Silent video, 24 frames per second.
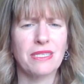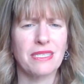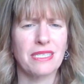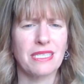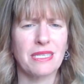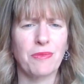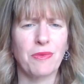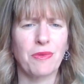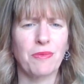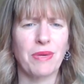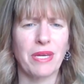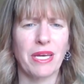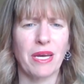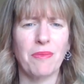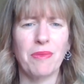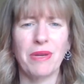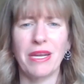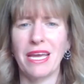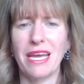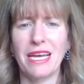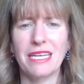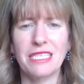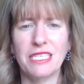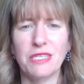someone become an
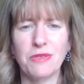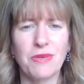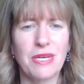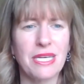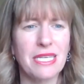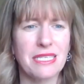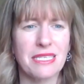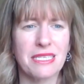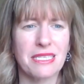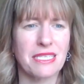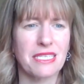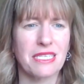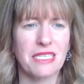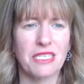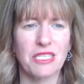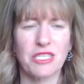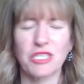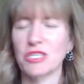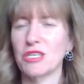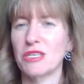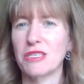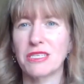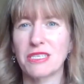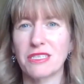anti-racist
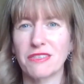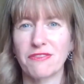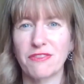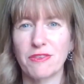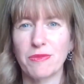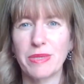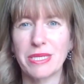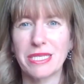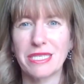consultant for